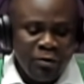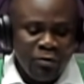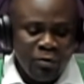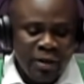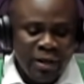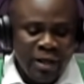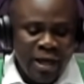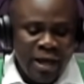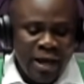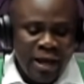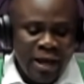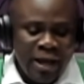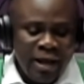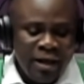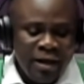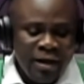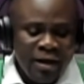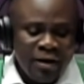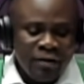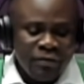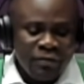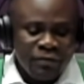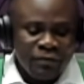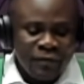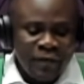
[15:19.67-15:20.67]
and we
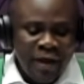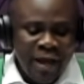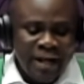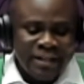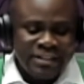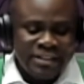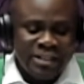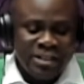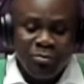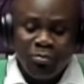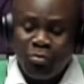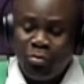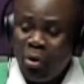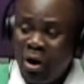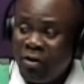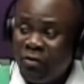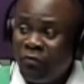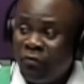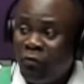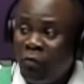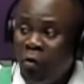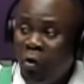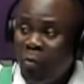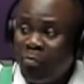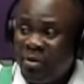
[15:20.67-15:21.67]

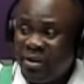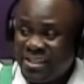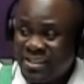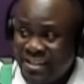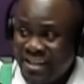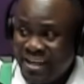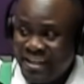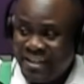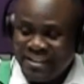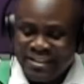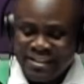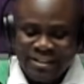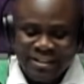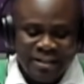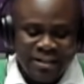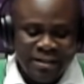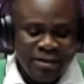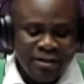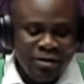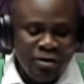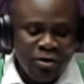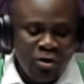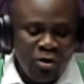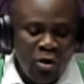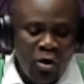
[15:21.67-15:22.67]

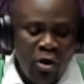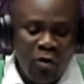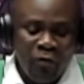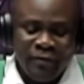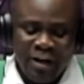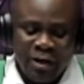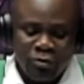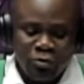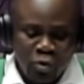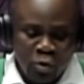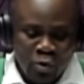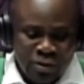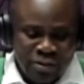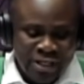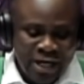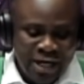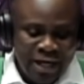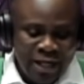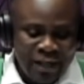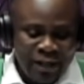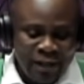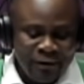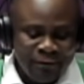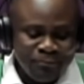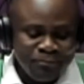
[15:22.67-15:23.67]
13.4% of the
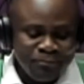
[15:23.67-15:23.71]
total.